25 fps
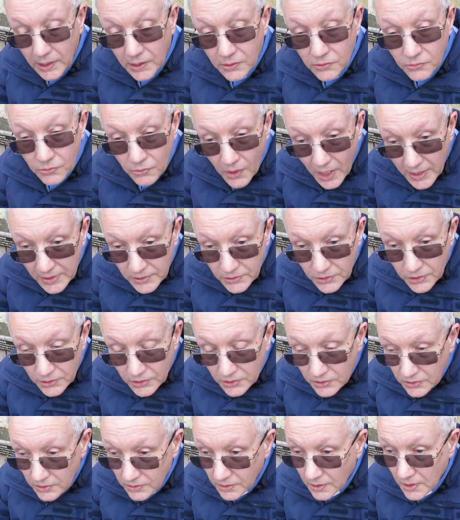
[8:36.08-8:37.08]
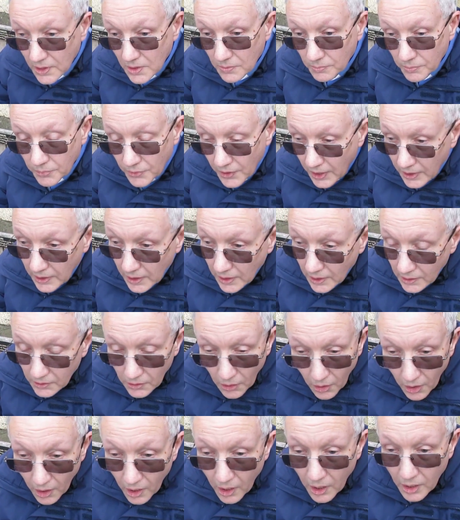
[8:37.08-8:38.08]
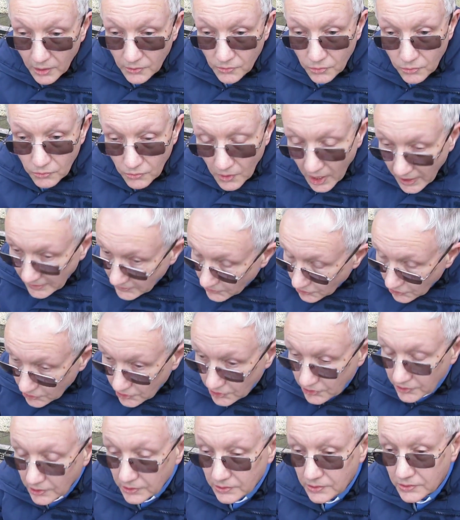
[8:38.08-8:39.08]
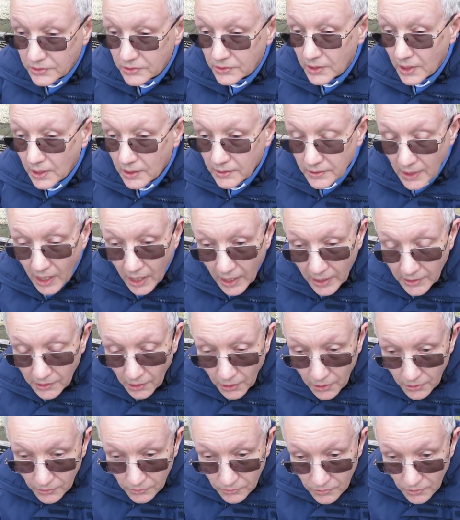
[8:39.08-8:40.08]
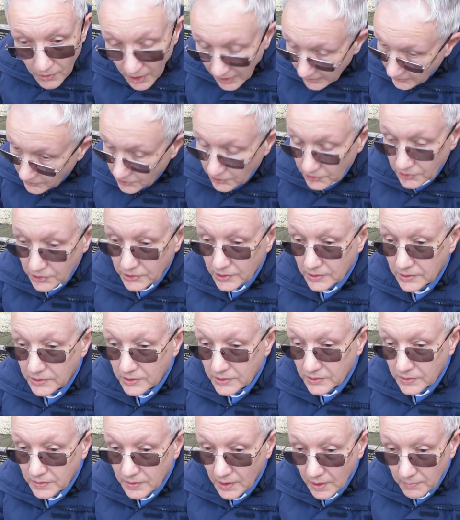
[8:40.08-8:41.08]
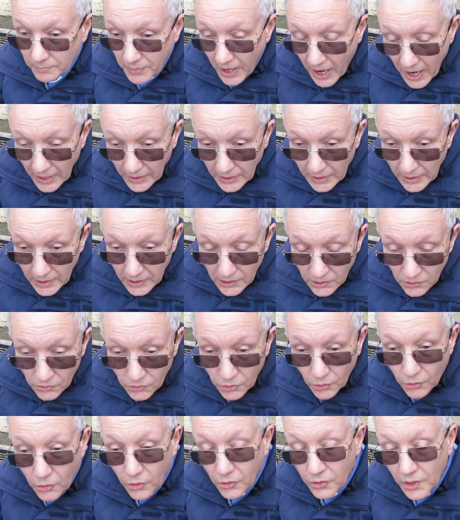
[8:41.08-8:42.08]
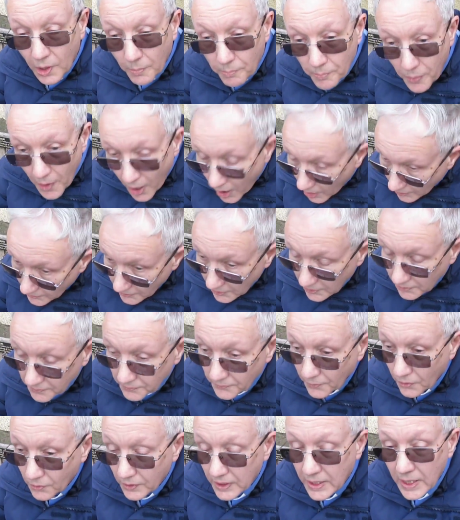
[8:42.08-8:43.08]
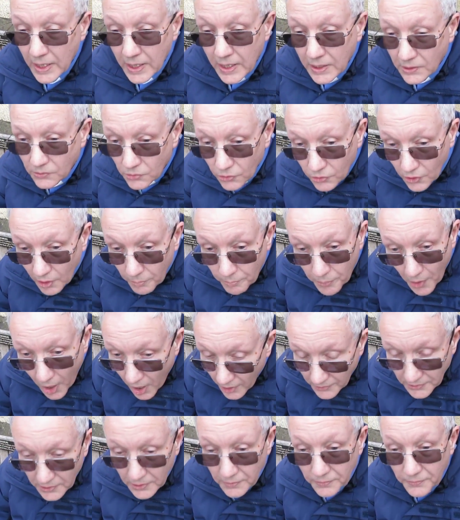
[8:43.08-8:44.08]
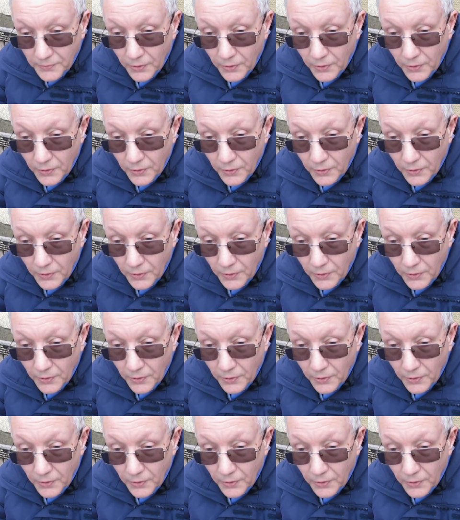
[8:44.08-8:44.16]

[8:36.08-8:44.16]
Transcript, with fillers: is righteous. Bring, Lord, righteousness, thine own righteousness, back into the body of Christ, into the body of